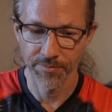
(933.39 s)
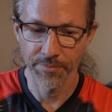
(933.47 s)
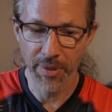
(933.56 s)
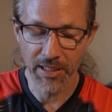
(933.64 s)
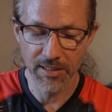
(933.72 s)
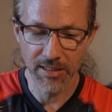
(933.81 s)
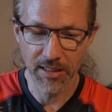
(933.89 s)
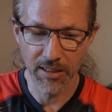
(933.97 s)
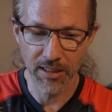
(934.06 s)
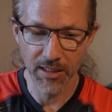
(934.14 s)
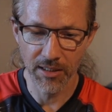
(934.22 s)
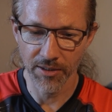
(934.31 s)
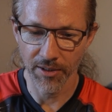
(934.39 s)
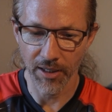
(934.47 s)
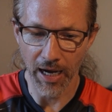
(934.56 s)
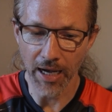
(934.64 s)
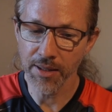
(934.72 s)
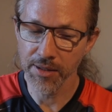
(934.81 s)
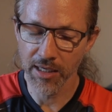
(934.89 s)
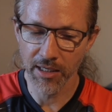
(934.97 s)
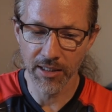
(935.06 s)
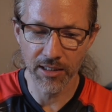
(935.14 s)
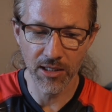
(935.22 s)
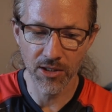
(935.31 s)
basically I
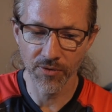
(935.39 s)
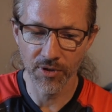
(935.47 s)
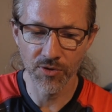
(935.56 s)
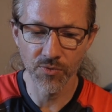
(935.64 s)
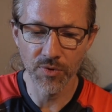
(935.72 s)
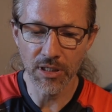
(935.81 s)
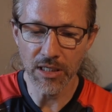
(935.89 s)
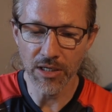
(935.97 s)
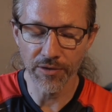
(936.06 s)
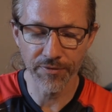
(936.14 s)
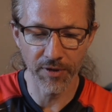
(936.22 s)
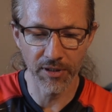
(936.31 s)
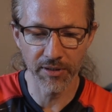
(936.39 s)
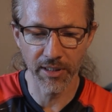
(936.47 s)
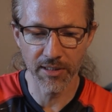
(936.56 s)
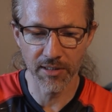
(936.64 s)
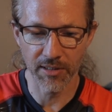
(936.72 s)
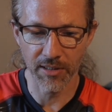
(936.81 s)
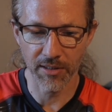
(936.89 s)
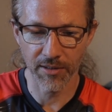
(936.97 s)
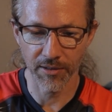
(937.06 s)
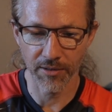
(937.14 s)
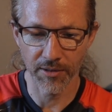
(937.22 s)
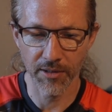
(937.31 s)
think it was really a fantastic
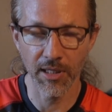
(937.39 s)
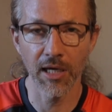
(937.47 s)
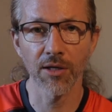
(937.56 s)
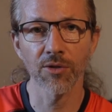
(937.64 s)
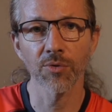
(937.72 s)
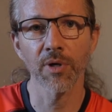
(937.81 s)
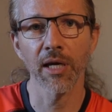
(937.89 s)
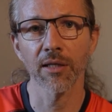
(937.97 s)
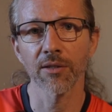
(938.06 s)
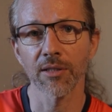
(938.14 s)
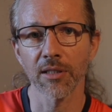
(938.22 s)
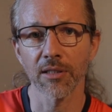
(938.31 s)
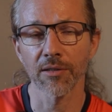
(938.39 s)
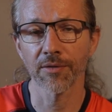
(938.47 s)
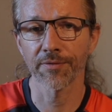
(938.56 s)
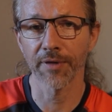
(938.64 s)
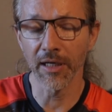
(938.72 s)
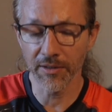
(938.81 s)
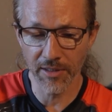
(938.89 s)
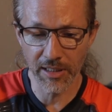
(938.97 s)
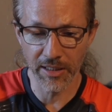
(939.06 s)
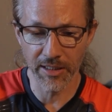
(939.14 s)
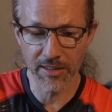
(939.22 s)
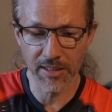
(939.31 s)
thing to get the 5D
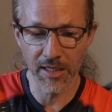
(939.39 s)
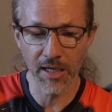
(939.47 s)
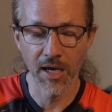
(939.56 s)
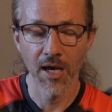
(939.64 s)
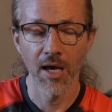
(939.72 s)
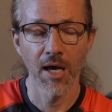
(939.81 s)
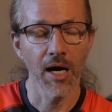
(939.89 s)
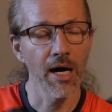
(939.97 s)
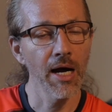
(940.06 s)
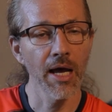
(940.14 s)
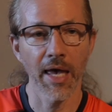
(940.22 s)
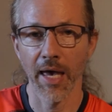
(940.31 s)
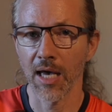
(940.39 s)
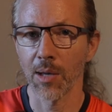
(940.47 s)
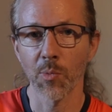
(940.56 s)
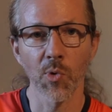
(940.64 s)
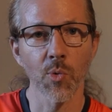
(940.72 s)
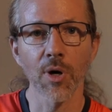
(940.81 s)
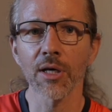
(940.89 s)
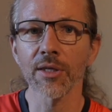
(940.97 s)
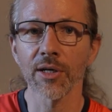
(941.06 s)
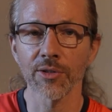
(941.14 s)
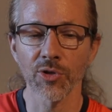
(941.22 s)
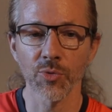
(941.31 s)
Classic. I am
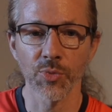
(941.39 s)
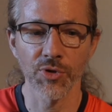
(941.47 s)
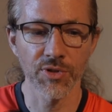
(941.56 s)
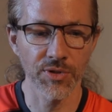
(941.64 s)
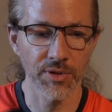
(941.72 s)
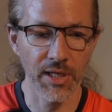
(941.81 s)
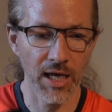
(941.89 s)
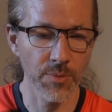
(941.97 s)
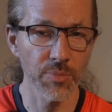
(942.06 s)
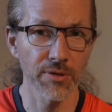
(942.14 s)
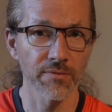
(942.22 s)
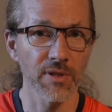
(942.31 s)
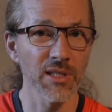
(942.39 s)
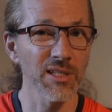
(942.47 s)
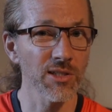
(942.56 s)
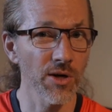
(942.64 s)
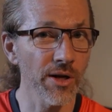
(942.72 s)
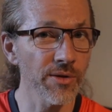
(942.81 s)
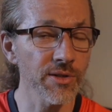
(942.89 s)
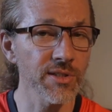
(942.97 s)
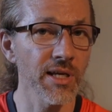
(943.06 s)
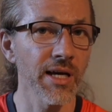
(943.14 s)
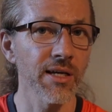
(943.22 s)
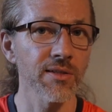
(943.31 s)
100% happy with its color
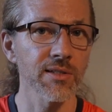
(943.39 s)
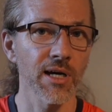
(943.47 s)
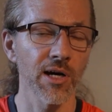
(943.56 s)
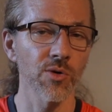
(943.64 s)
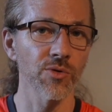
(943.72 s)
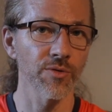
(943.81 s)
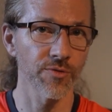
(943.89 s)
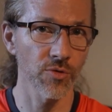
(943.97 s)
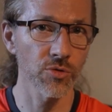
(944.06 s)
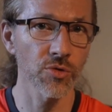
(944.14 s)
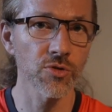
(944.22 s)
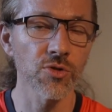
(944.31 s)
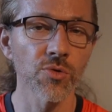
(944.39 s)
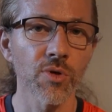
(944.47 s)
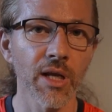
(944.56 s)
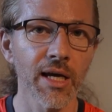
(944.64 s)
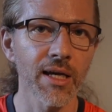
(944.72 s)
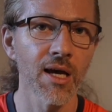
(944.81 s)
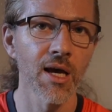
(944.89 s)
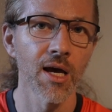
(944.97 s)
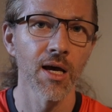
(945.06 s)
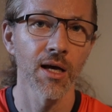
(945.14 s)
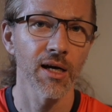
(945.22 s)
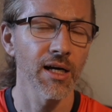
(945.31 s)
science, how the photos look like.
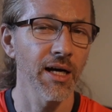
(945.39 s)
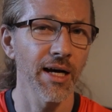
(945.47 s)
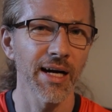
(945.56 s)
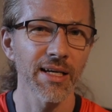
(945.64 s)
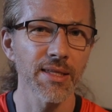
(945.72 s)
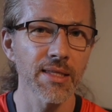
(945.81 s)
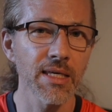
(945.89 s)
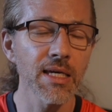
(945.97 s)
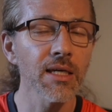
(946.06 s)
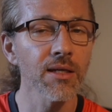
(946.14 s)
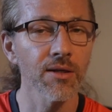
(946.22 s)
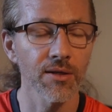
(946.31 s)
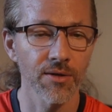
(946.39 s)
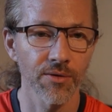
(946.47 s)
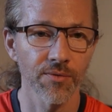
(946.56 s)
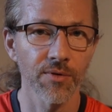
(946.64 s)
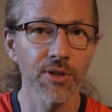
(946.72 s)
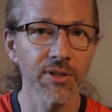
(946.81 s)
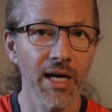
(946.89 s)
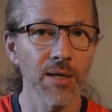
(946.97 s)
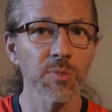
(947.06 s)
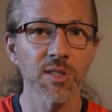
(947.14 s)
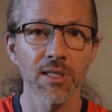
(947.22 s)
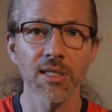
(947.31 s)
I think what
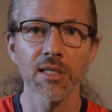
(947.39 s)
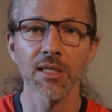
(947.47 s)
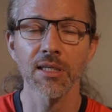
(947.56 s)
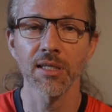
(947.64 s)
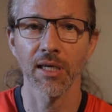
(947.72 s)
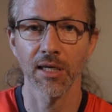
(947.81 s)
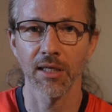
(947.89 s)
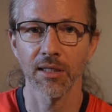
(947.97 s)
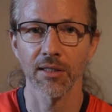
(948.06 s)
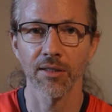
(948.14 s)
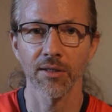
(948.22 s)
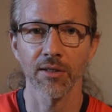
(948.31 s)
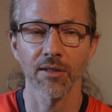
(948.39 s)
I'm seeing, and